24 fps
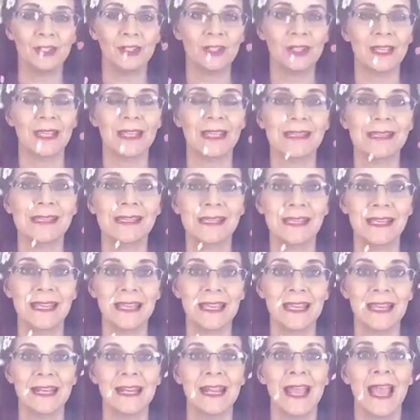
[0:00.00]
looking
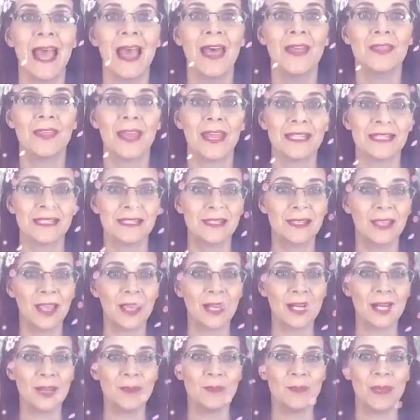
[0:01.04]
skin that's
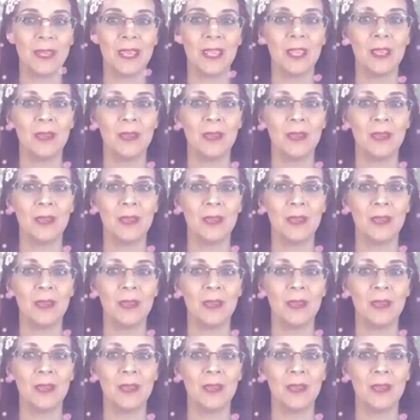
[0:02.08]
gonna